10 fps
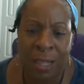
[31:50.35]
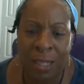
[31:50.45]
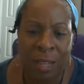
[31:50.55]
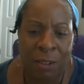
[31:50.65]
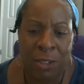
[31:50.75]

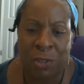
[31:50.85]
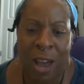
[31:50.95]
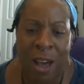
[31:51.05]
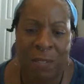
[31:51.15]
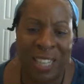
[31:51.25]
Because I was
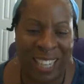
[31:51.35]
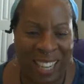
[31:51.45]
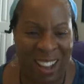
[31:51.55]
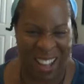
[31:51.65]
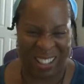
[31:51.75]
traveling
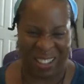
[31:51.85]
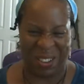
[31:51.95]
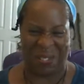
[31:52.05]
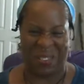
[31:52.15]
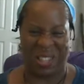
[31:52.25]
all
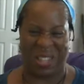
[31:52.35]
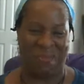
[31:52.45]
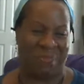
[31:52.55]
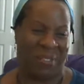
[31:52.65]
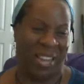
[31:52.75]
over
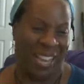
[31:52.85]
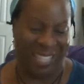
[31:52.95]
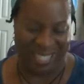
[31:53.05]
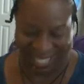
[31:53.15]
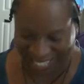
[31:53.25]
the
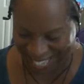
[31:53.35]
place."